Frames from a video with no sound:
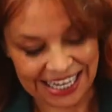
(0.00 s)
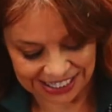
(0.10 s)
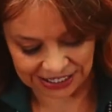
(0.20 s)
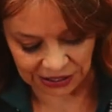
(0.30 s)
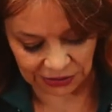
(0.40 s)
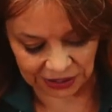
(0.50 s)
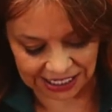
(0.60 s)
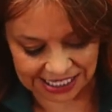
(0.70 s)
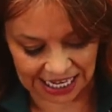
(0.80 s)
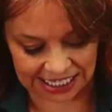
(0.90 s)
So
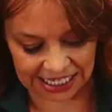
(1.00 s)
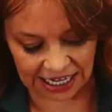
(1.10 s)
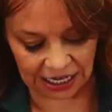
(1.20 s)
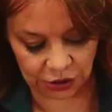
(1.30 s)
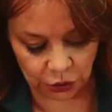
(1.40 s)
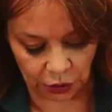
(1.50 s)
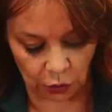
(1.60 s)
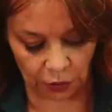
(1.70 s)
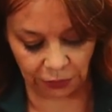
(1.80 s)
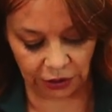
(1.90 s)
it's nice that I got to
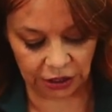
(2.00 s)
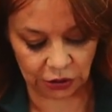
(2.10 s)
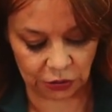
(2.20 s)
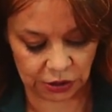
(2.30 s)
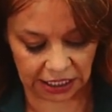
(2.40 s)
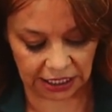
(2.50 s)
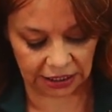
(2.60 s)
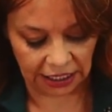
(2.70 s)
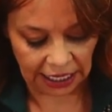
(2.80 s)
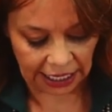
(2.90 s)
incorporate those
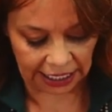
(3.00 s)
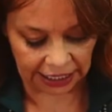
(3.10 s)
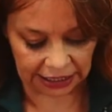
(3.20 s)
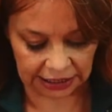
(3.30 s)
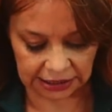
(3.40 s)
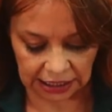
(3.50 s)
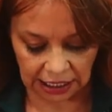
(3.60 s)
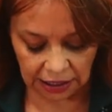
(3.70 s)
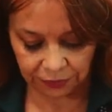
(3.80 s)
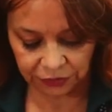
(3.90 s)
in.
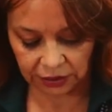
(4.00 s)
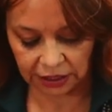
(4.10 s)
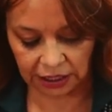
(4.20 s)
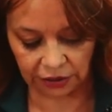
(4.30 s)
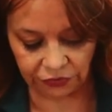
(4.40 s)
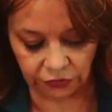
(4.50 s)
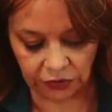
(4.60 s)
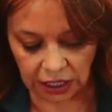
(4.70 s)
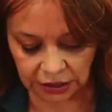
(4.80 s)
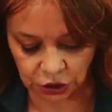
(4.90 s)
And if you've
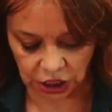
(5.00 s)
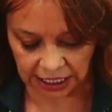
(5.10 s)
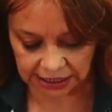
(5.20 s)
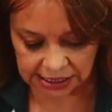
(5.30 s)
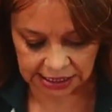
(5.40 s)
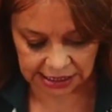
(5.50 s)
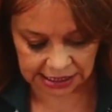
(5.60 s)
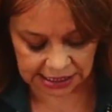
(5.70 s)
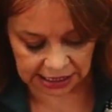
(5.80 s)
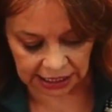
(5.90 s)
got a chance to
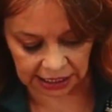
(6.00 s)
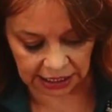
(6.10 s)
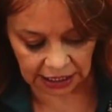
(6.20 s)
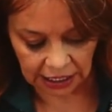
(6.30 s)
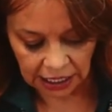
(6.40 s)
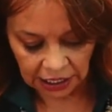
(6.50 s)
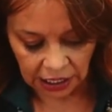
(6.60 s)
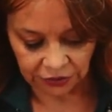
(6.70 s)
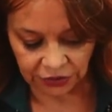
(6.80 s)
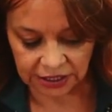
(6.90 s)
see
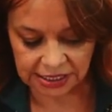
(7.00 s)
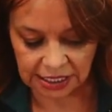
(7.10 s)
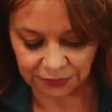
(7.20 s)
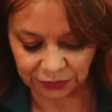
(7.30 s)
this